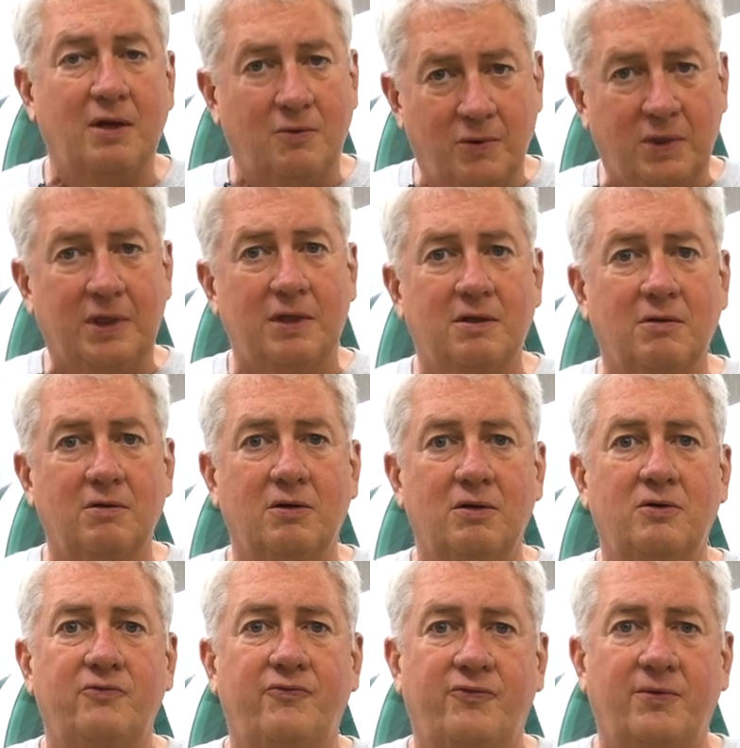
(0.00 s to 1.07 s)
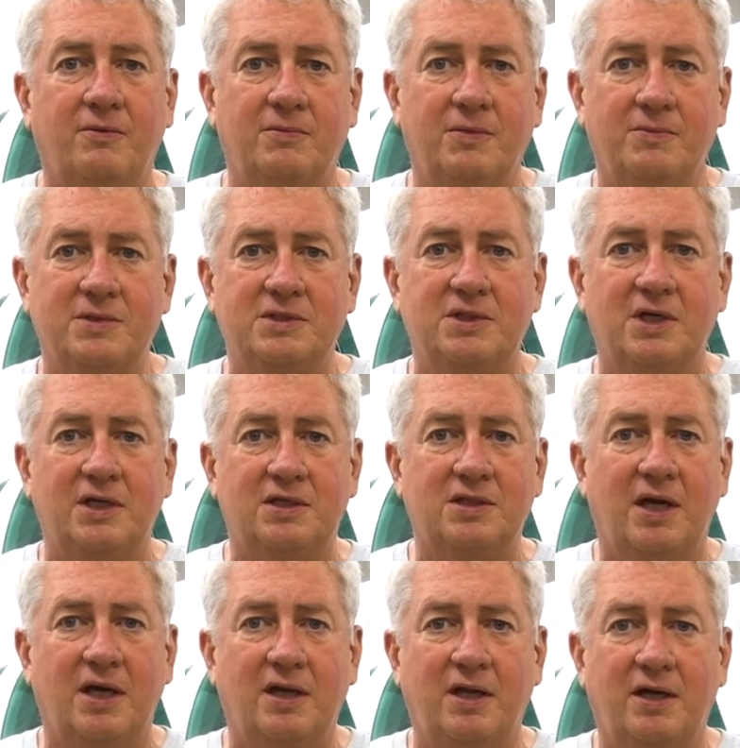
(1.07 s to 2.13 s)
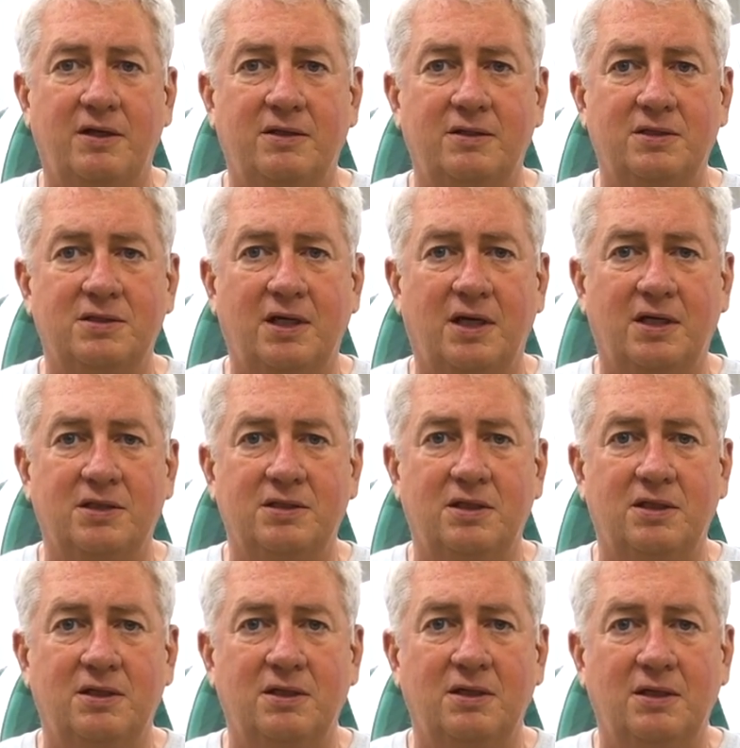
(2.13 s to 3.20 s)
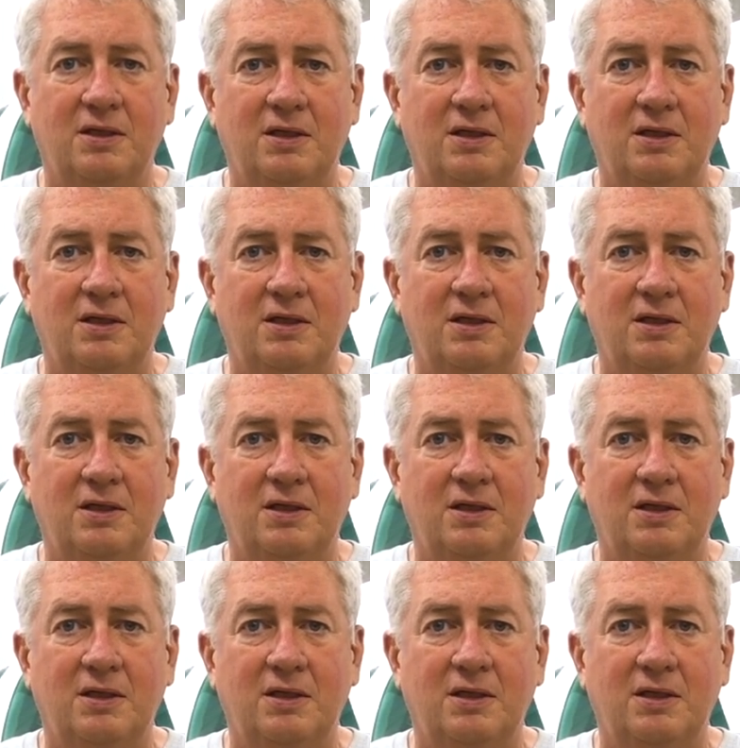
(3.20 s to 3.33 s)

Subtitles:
we need to learn from the mistakes highlighted in this accident